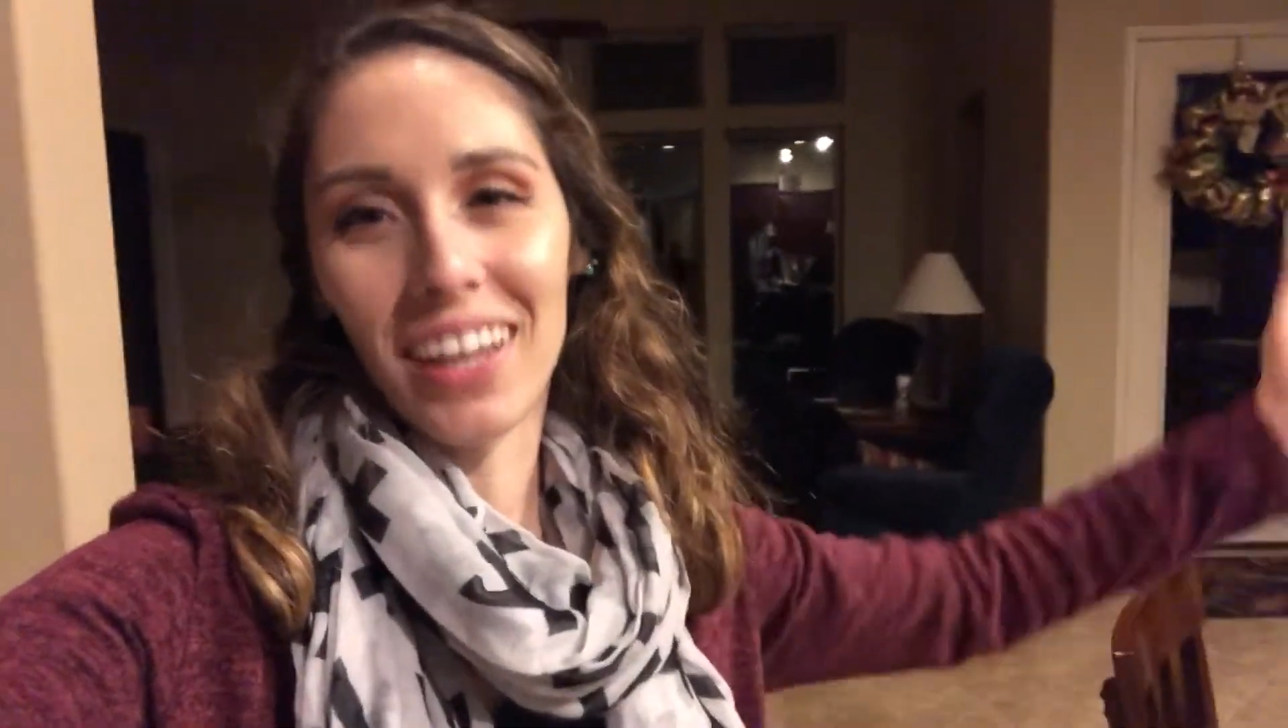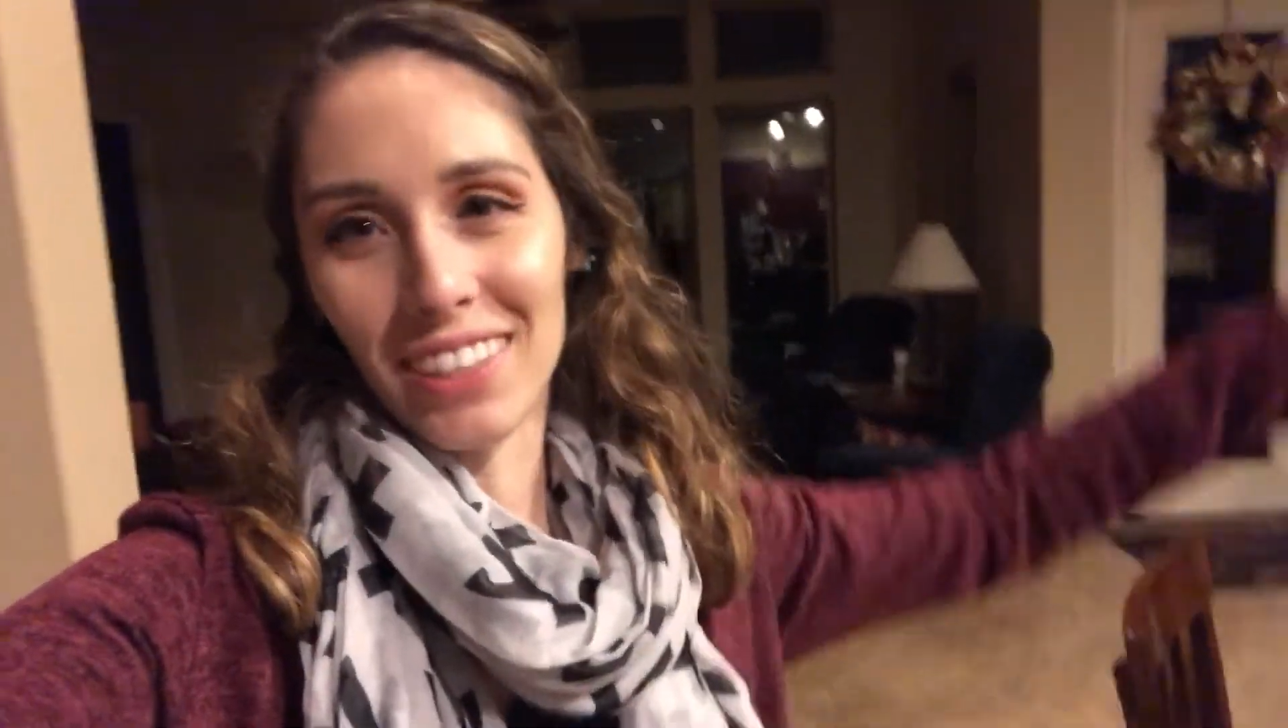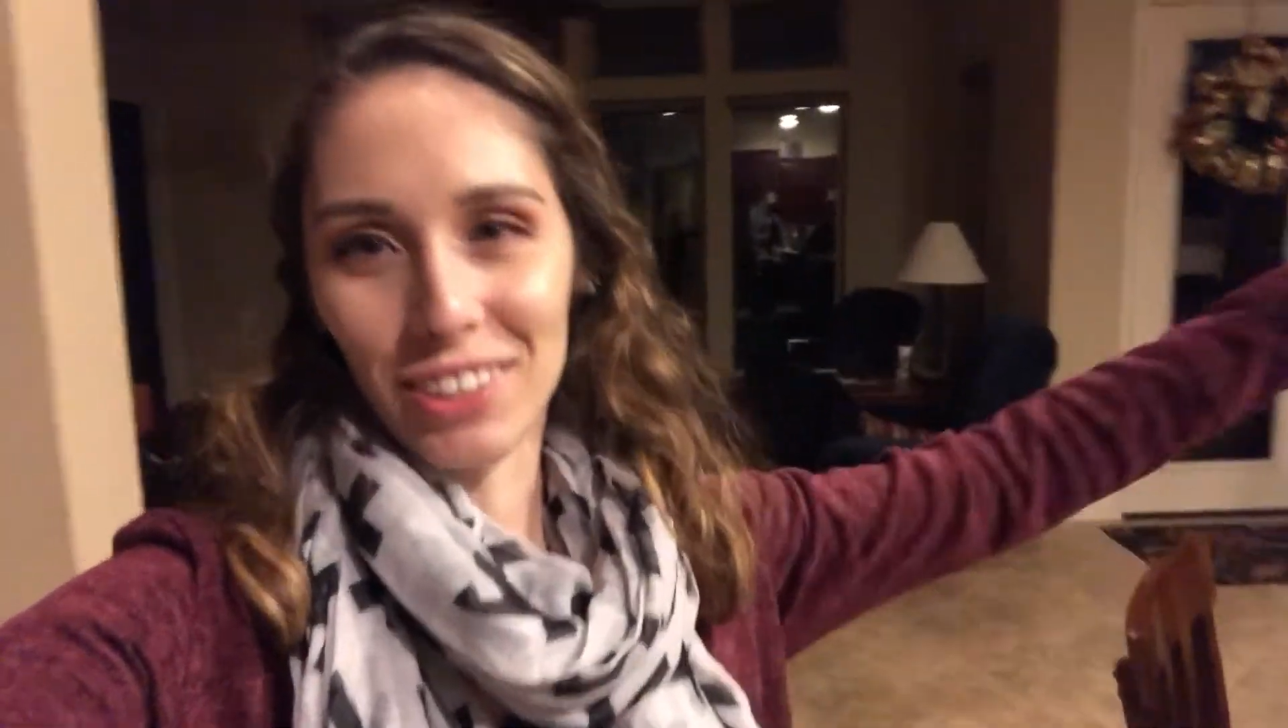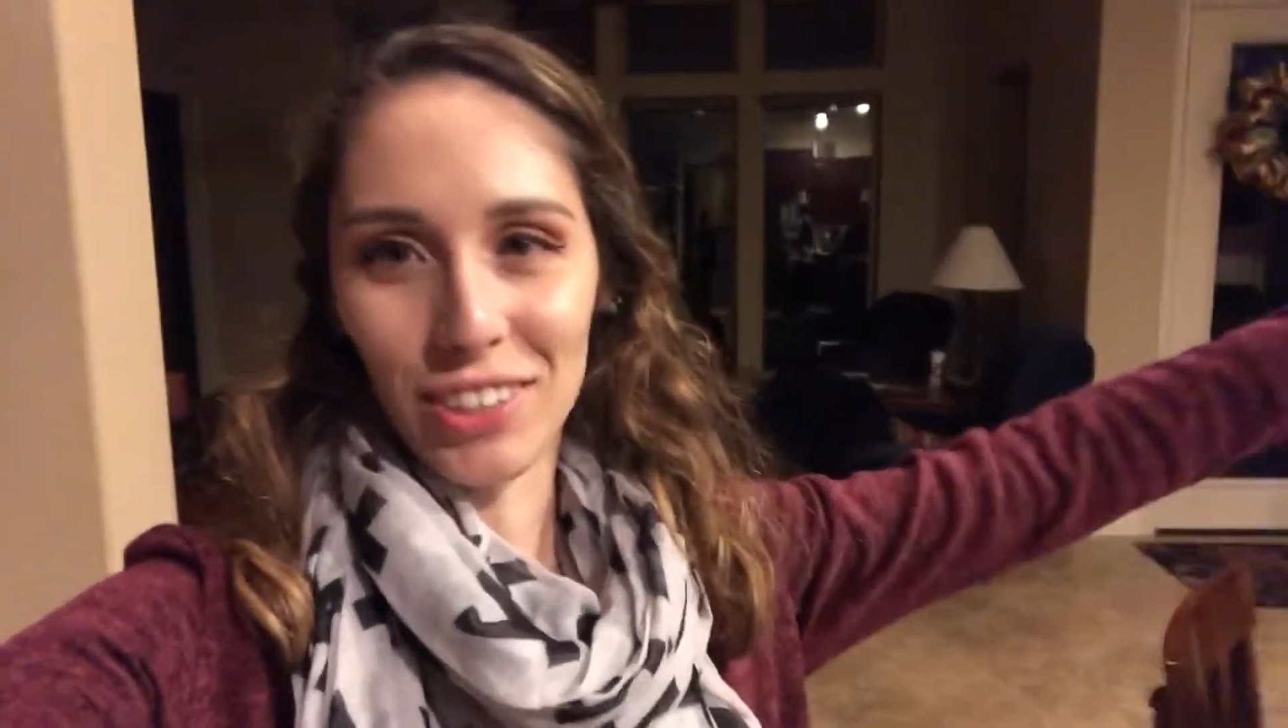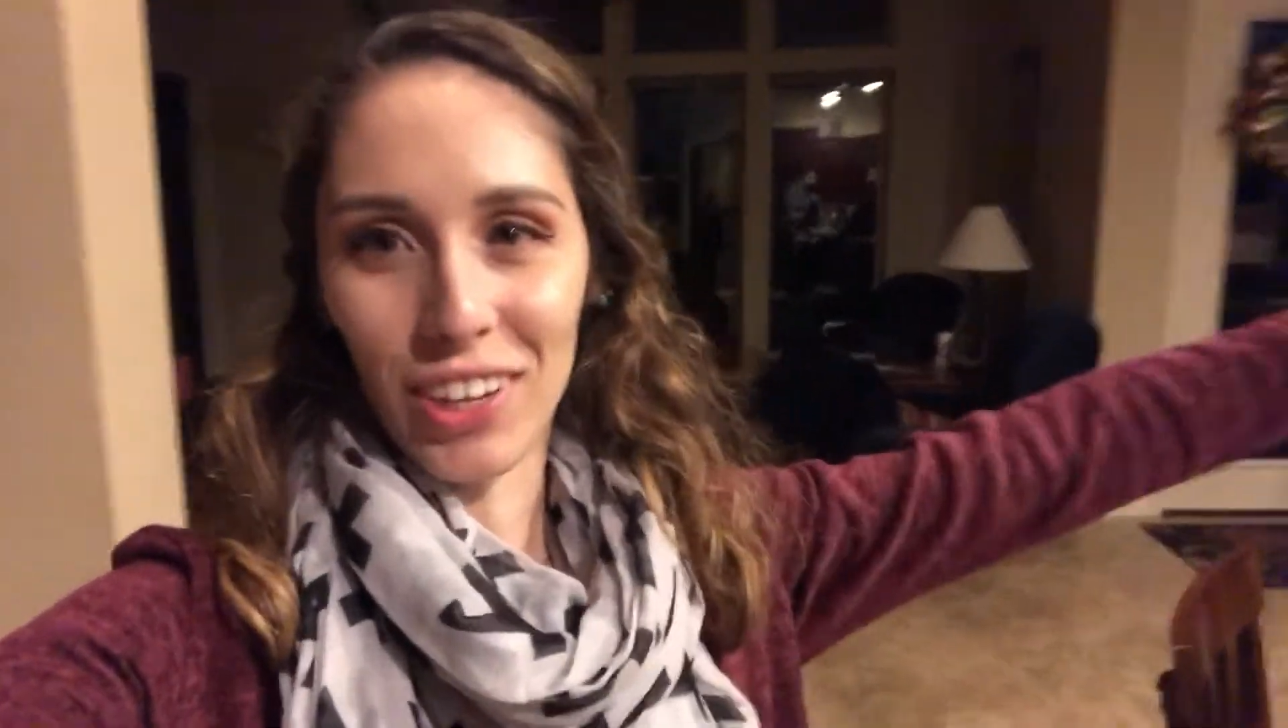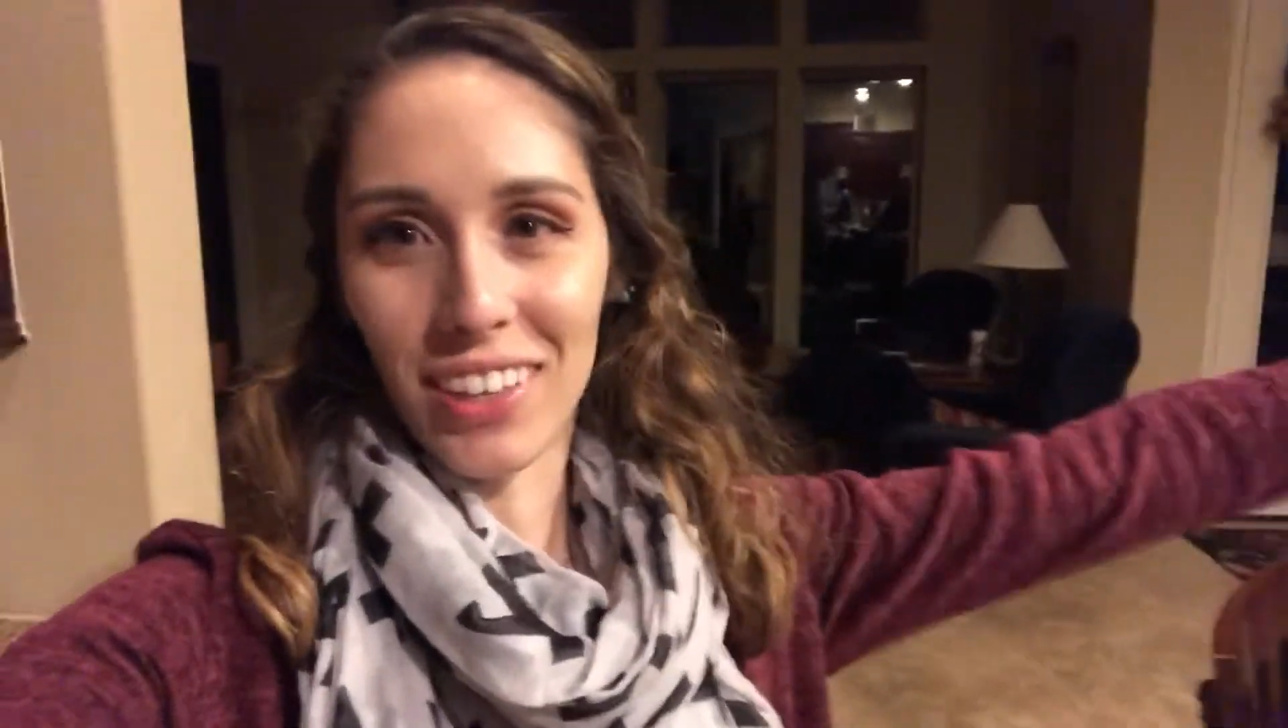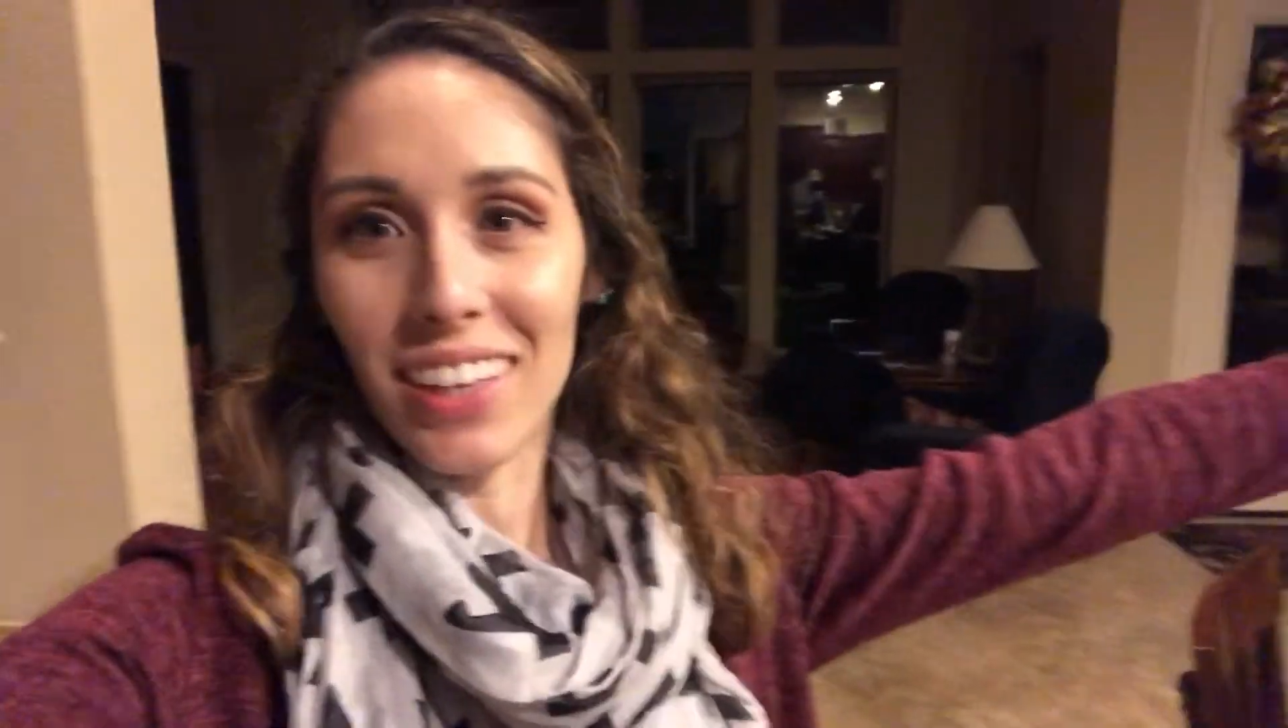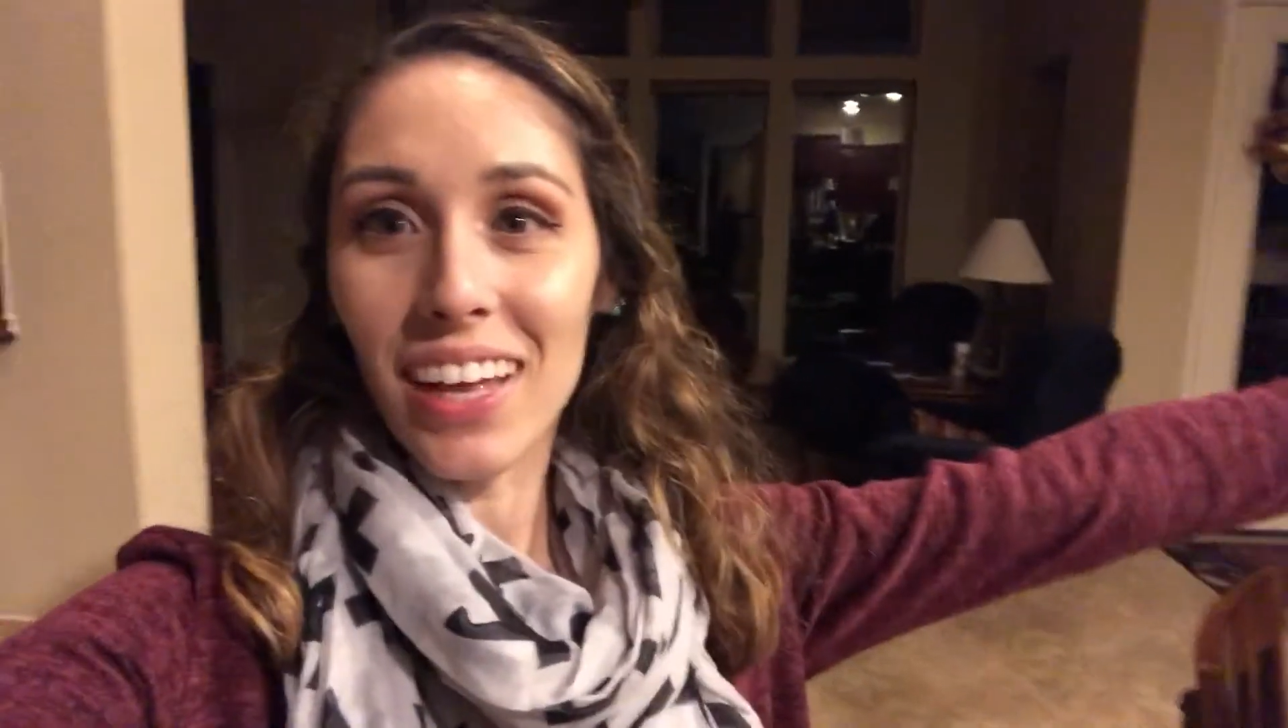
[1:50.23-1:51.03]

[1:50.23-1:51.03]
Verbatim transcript: as you saw in the